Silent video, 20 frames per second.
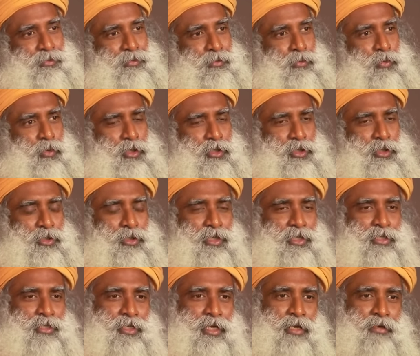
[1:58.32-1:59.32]
What should
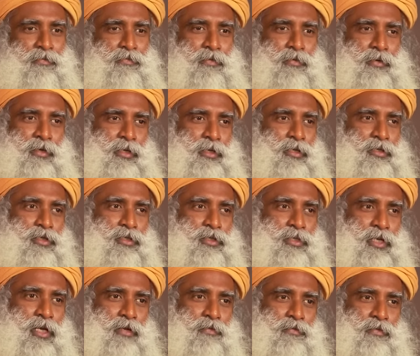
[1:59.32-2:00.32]
it stand for? It doesn't
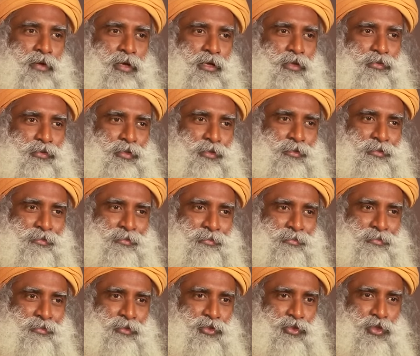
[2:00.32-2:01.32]
stand for anything,
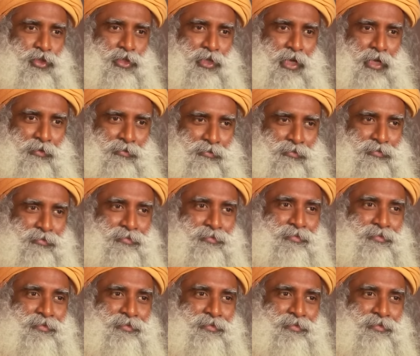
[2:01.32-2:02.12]
it's just life.